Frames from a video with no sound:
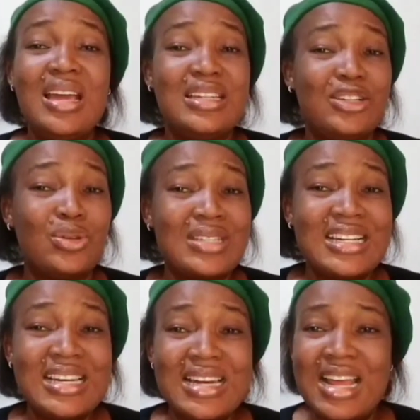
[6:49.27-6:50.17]
They just
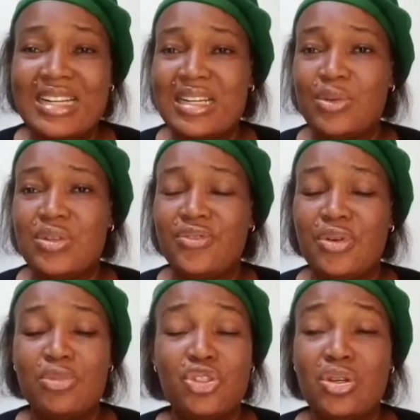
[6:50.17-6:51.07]
let out
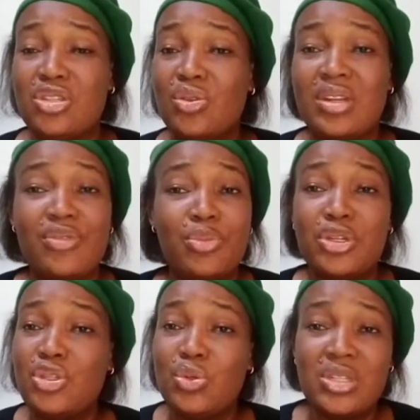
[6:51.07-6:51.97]
information. It's not
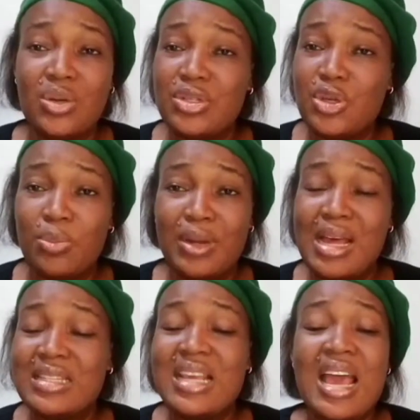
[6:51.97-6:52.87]
everybody you tell your
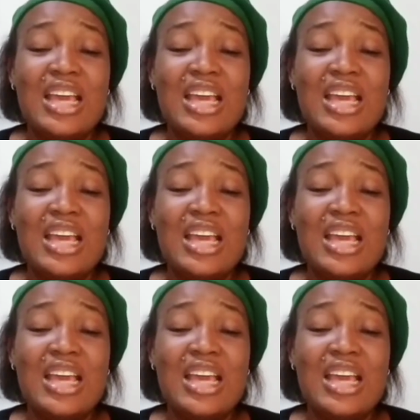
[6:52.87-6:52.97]
plans.